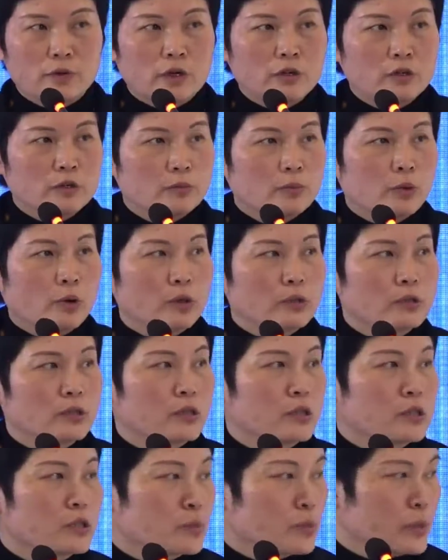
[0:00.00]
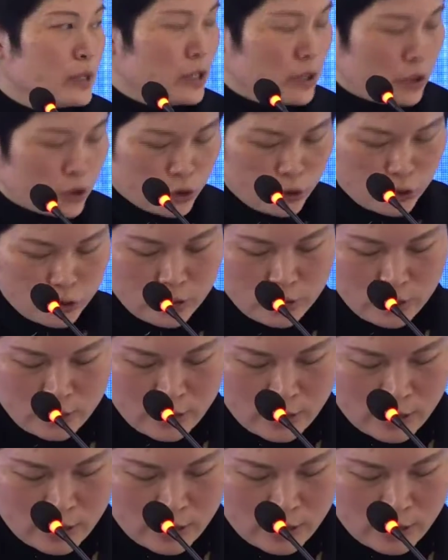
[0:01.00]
very important speech.